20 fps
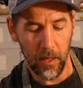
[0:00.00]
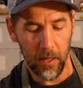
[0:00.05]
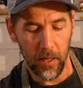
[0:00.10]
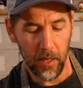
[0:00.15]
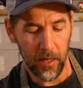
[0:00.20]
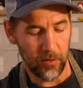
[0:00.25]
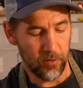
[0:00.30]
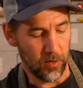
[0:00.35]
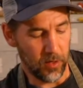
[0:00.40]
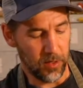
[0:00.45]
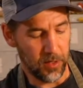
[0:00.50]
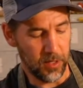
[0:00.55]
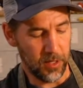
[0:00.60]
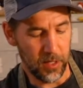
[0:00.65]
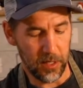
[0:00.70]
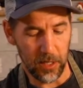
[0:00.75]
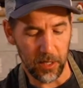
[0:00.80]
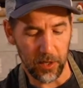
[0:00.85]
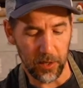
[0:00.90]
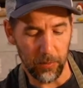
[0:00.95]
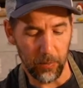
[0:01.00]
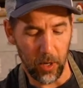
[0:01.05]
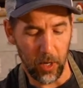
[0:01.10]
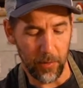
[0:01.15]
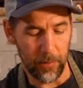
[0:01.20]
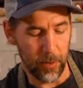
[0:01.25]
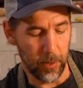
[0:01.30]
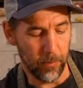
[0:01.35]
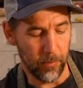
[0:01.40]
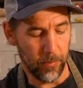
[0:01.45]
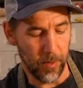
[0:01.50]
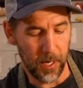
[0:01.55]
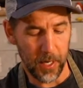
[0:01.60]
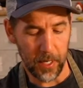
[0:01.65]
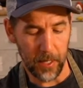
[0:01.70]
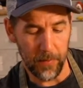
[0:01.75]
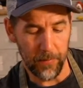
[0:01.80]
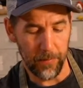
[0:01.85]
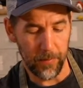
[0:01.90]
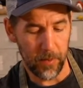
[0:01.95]
it just sits at the bottom of your
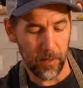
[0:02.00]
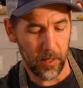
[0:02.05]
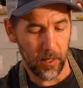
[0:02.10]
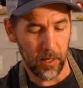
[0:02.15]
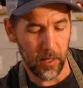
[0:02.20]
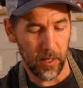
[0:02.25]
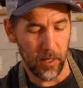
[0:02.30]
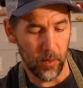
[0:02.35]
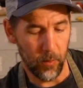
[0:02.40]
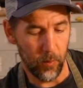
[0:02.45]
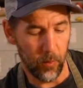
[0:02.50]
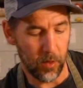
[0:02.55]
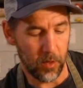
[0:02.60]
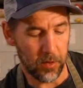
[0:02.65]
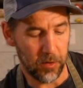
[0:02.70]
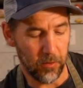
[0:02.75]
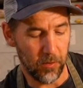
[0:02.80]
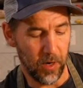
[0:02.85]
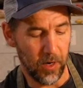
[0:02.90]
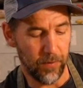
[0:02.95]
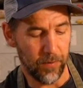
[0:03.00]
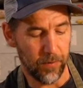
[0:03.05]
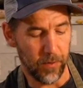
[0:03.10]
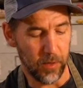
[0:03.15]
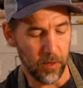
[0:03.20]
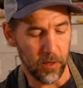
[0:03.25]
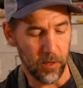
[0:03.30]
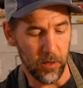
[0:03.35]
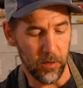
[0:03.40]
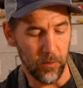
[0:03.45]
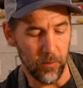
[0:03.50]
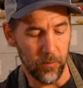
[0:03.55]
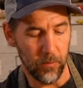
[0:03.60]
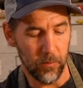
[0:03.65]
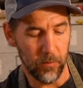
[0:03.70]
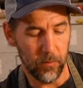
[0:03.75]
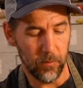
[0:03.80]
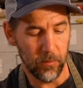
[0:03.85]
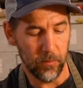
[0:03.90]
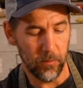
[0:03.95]
bucket, and it works great for glue.
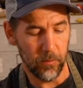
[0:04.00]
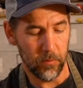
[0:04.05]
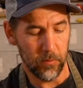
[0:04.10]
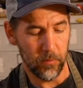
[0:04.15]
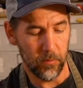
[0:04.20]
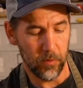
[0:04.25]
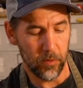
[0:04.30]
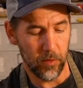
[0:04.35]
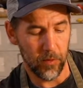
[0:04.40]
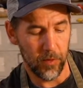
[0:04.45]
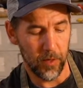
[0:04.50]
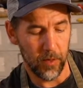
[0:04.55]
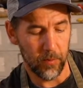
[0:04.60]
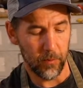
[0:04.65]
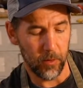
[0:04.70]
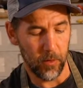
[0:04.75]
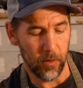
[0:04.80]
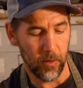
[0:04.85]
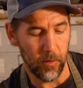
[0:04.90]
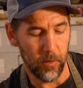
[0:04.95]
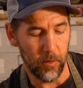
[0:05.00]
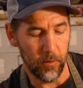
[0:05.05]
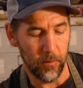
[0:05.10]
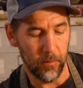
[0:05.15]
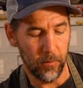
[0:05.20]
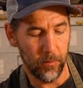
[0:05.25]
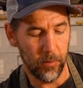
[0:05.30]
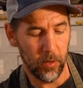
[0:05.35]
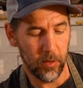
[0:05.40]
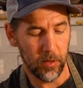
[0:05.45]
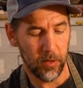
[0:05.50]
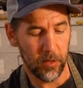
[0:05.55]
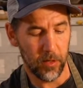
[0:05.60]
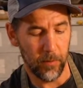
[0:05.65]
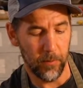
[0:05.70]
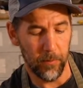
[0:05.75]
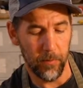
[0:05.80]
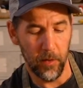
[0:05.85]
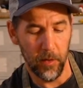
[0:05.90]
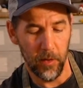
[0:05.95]
So then I'm going to put
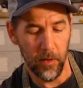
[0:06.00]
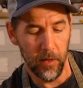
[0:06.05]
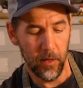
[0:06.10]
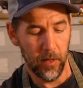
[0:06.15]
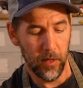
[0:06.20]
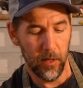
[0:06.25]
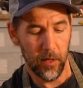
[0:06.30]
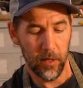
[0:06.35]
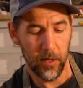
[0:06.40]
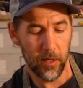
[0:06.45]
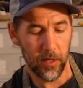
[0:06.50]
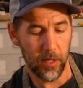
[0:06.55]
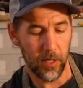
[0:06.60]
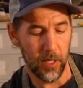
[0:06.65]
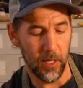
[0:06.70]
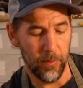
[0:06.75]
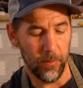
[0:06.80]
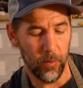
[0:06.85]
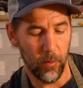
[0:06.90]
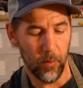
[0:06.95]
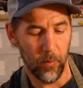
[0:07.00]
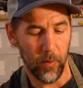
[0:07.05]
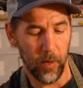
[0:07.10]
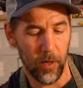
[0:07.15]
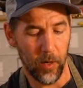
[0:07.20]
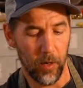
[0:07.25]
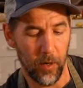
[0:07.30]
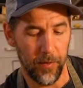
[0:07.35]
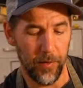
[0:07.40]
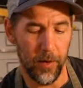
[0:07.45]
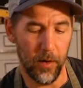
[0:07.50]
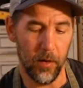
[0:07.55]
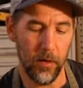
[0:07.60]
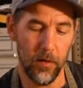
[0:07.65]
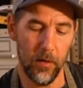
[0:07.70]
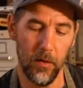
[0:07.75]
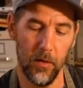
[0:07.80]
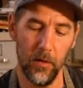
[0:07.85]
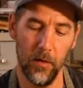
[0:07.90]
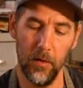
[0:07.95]
some slip right on there.
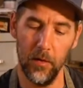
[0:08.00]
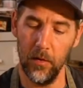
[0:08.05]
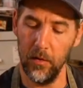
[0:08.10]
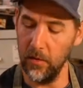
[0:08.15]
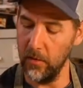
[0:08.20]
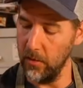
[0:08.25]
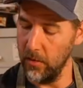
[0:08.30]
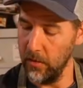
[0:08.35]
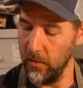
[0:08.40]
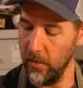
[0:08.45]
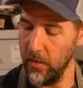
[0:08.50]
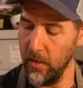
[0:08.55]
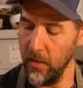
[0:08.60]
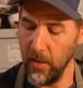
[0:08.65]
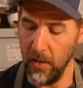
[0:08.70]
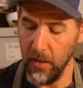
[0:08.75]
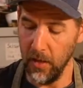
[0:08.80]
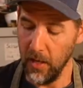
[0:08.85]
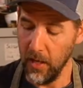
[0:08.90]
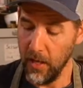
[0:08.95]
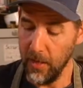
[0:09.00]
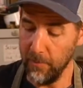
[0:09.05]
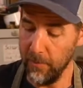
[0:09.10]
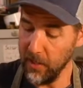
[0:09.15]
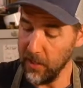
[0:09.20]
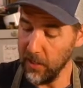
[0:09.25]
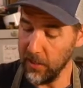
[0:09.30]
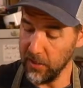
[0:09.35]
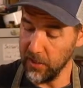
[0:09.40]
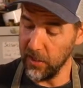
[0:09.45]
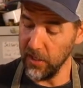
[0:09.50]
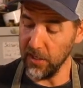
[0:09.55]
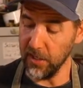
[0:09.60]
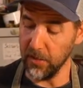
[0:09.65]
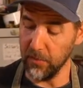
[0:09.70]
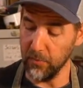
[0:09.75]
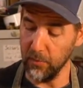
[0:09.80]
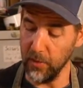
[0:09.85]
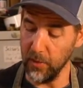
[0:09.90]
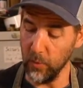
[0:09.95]
And because this
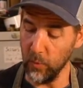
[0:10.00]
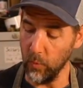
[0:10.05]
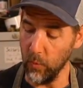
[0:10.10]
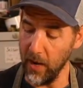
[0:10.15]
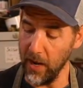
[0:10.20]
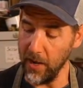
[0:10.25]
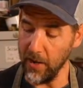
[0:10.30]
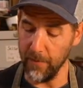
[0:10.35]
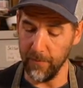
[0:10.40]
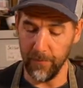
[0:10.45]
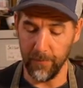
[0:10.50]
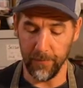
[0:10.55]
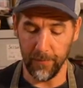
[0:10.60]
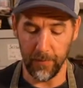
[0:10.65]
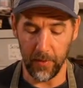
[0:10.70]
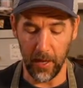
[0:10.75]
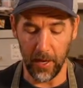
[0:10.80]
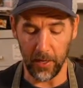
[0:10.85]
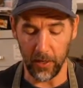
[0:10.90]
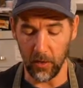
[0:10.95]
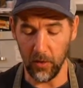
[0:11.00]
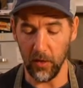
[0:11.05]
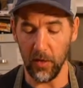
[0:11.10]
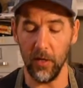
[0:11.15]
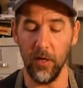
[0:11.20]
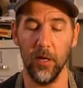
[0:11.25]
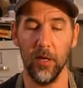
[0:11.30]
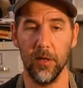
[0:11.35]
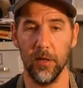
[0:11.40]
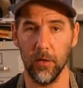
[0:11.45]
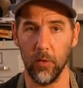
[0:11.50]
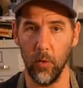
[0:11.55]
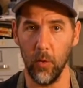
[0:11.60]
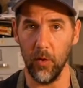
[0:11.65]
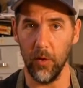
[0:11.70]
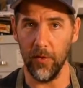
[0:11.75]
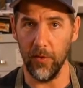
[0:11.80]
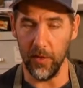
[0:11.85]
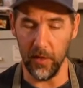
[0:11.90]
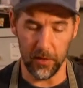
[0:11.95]
is really wet, I could
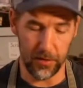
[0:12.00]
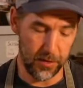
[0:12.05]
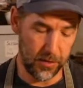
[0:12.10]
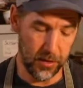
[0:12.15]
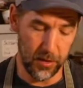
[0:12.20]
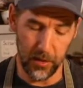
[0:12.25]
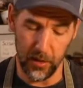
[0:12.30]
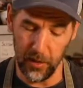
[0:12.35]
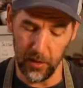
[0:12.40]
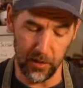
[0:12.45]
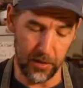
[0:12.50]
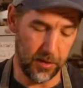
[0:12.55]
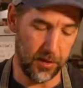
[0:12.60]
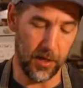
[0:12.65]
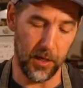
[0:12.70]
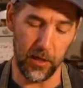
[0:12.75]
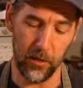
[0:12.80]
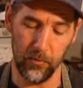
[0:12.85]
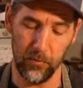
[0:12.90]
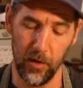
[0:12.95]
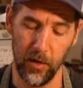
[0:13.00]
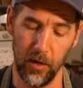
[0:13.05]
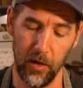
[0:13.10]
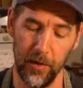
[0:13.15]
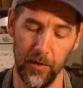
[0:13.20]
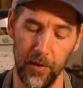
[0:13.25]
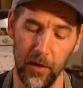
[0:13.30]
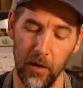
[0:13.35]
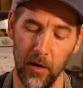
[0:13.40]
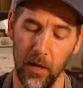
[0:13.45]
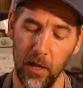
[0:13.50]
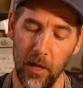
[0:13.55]
score this and stick it right on there,